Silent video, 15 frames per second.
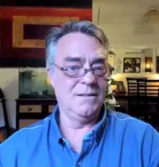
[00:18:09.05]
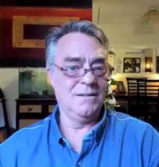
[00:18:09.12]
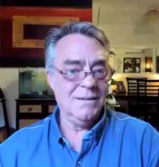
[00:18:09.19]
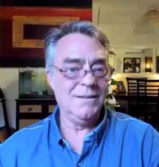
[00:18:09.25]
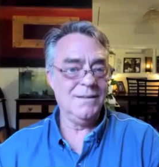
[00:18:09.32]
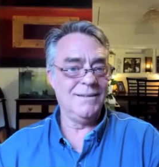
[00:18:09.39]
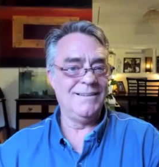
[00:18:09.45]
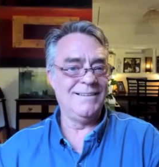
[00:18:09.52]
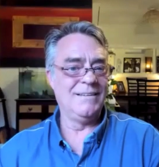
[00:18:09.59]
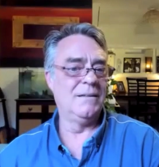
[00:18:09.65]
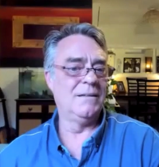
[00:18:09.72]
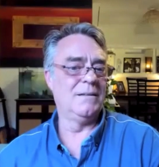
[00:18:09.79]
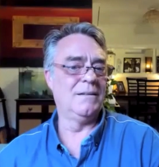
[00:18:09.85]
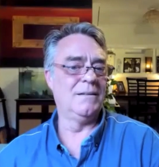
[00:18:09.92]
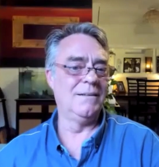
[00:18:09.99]

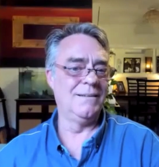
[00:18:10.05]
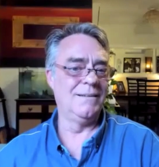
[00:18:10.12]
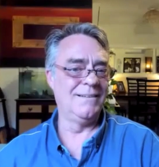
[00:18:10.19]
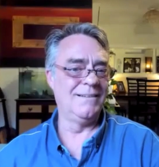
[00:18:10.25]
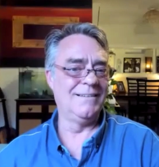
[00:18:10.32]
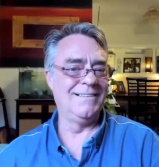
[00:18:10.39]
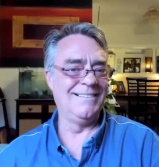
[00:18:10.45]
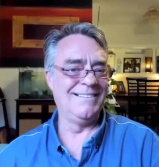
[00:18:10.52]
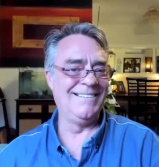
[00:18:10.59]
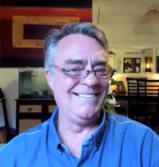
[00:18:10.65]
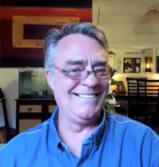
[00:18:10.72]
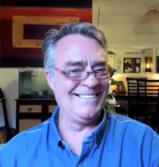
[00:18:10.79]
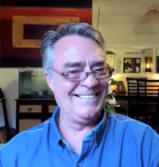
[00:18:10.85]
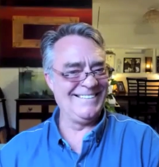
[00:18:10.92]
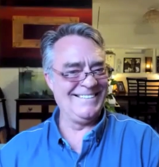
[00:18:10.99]

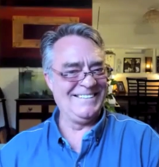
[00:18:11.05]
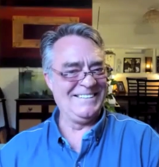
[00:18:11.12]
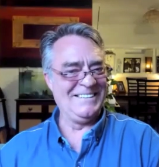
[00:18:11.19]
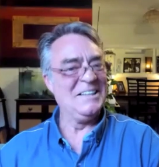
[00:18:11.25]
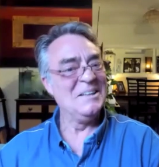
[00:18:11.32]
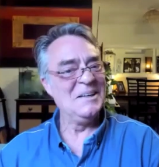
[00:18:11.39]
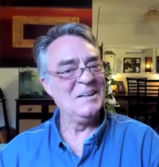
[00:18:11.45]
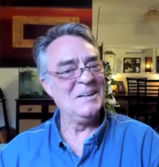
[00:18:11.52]
(no one is talking)